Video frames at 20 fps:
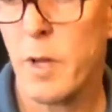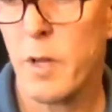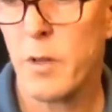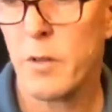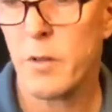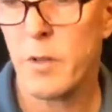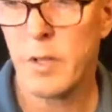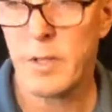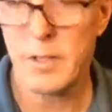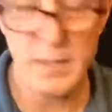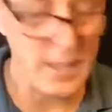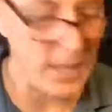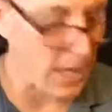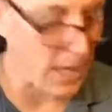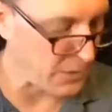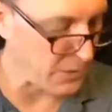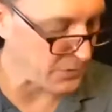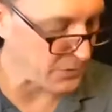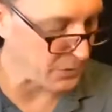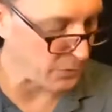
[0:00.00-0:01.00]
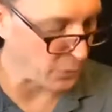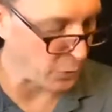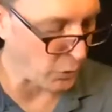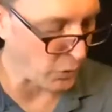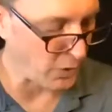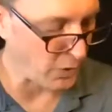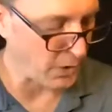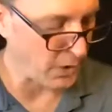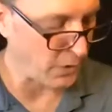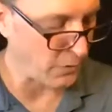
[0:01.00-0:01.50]
So you can see how I'm
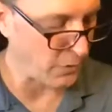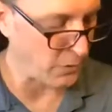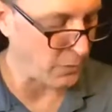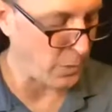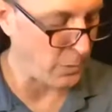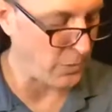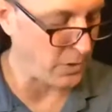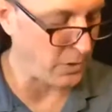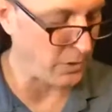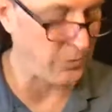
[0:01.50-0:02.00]
supporting it with my middle